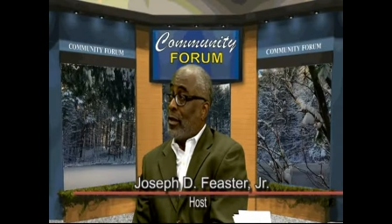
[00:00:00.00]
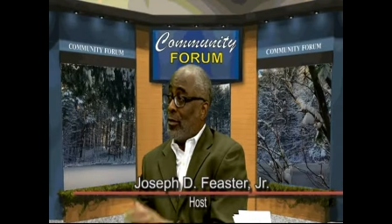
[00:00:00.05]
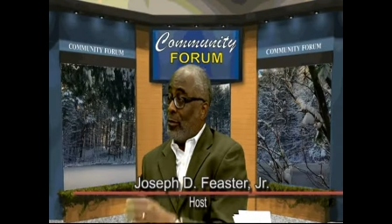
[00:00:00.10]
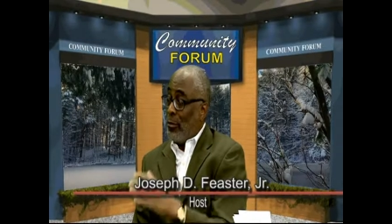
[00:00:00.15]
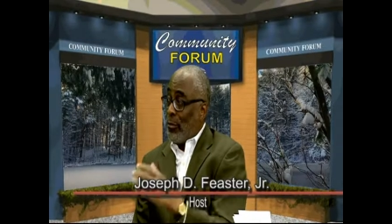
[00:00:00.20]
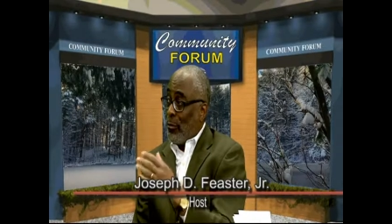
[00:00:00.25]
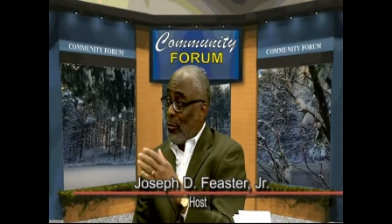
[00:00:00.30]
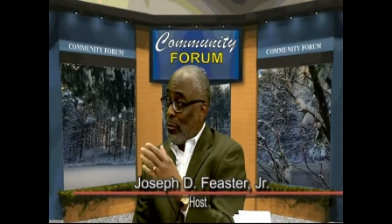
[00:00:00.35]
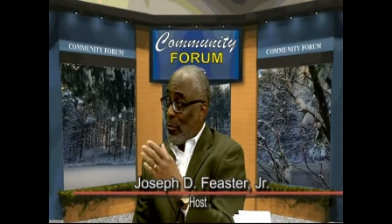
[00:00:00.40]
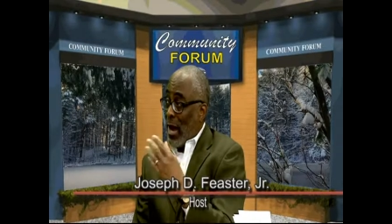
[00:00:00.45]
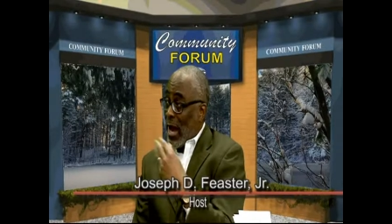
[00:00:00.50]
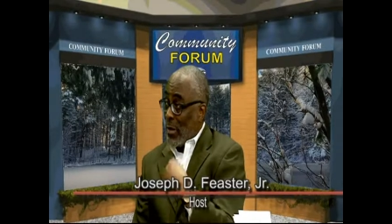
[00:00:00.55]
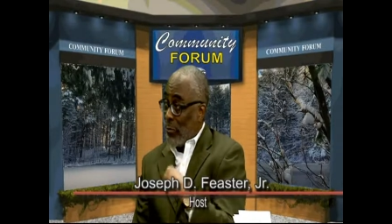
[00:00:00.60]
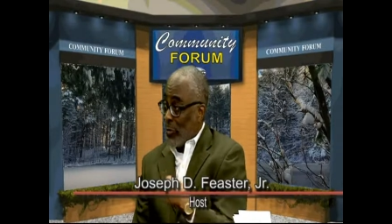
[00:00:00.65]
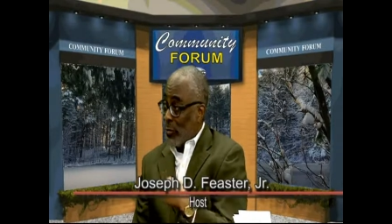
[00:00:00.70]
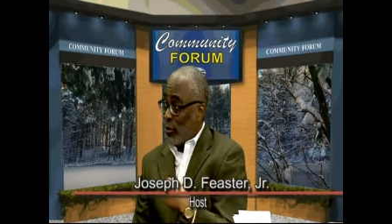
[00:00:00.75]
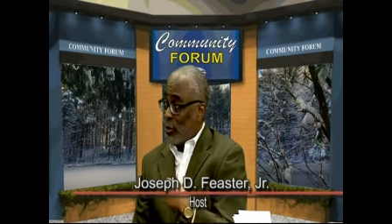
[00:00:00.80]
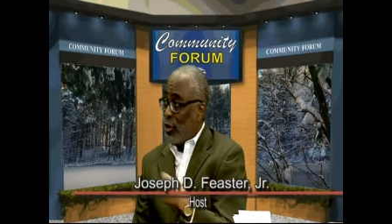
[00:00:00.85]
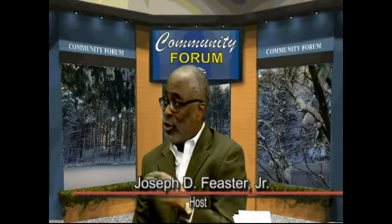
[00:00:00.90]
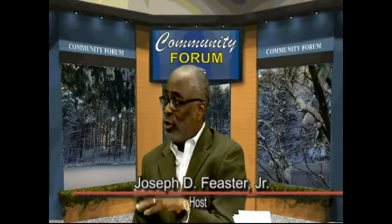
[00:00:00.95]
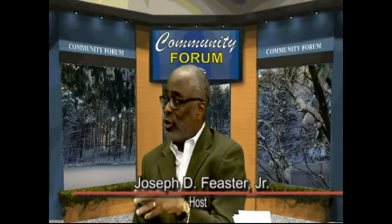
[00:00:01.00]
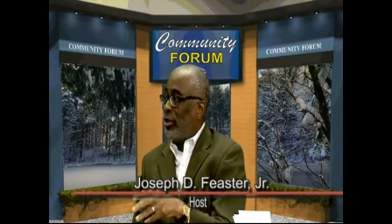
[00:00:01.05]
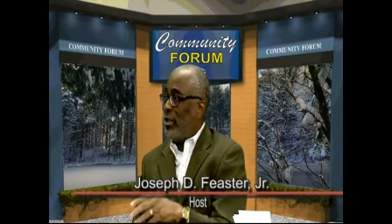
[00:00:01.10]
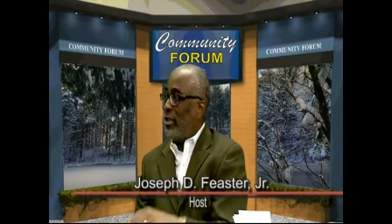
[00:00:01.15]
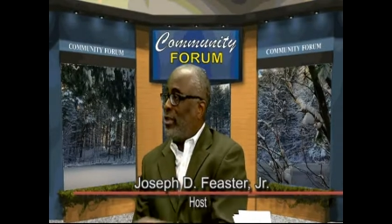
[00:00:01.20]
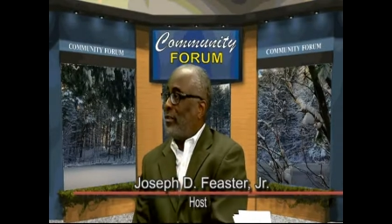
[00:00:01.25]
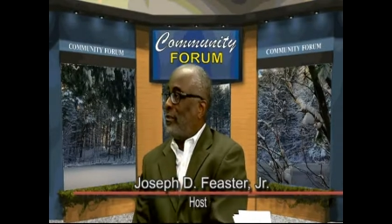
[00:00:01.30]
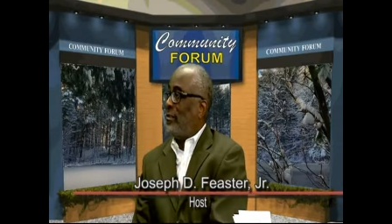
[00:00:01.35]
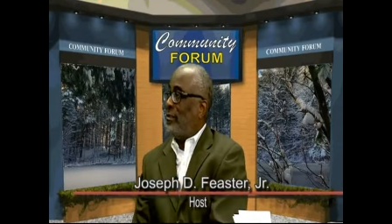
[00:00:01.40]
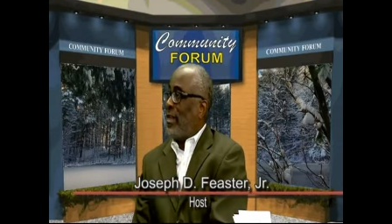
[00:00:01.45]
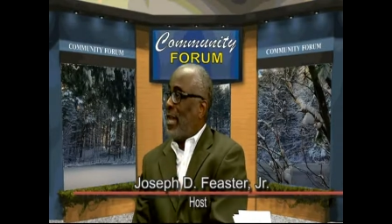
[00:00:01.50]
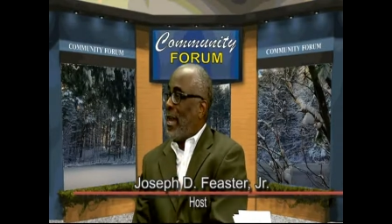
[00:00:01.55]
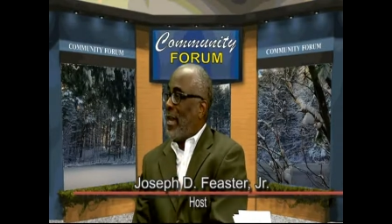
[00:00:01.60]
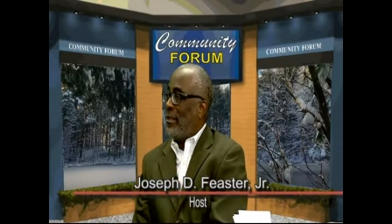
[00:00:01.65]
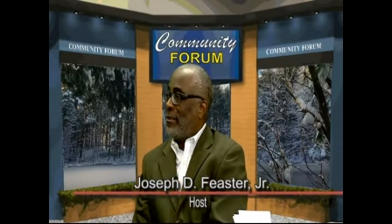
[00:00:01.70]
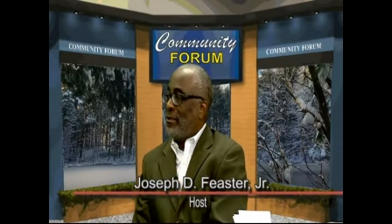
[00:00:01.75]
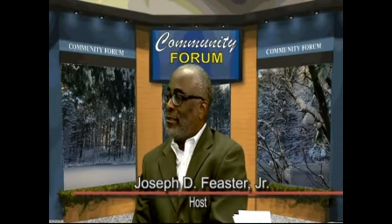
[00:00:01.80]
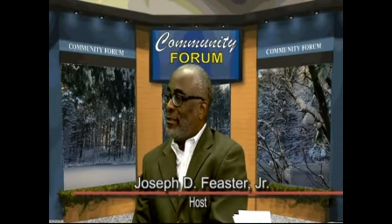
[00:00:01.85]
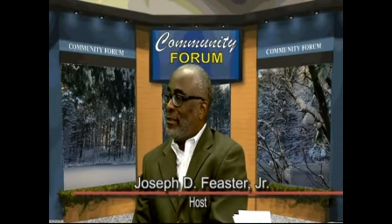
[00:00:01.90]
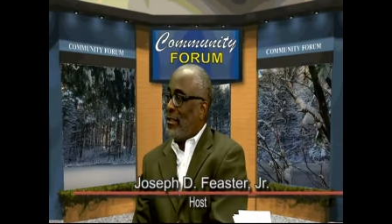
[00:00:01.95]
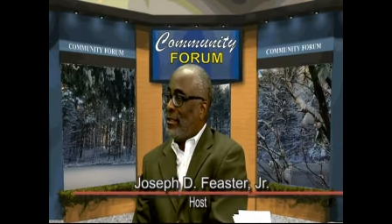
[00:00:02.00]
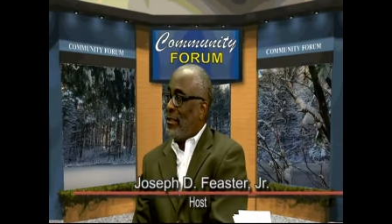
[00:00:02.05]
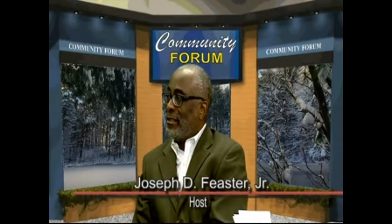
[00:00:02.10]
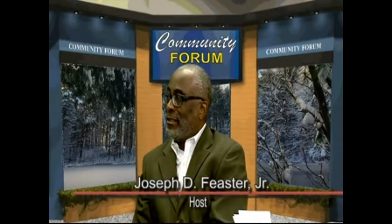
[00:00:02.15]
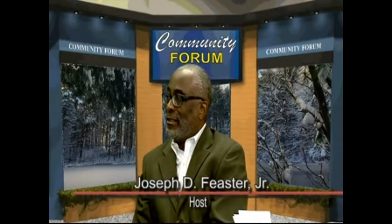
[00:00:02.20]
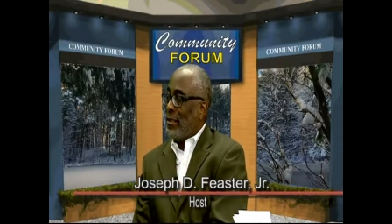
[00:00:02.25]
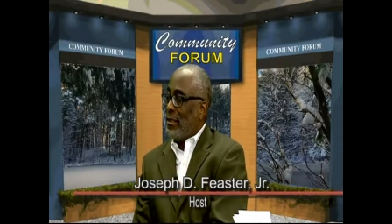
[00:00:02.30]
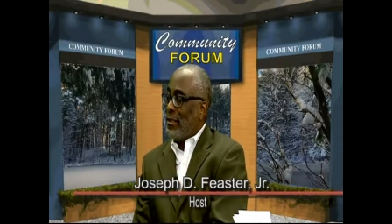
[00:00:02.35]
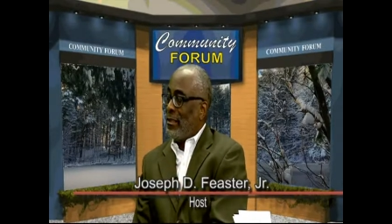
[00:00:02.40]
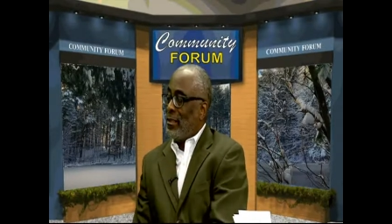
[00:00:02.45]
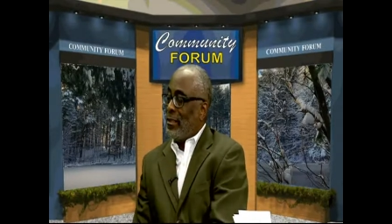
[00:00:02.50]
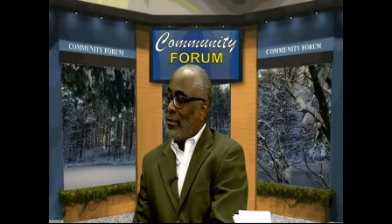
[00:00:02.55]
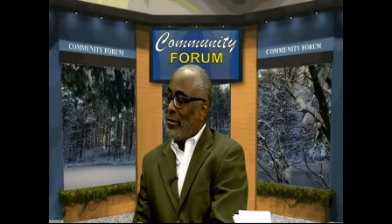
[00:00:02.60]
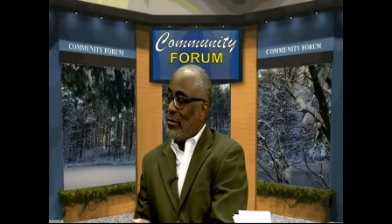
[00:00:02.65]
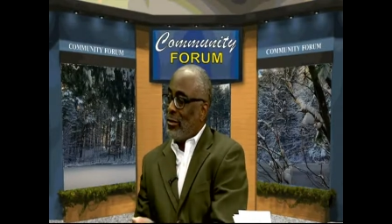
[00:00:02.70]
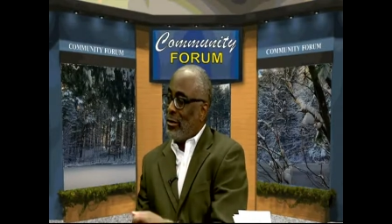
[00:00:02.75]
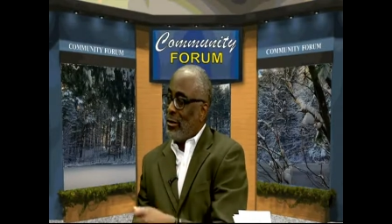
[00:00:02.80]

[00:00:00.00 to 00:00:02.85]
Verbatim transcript: my position is that uh,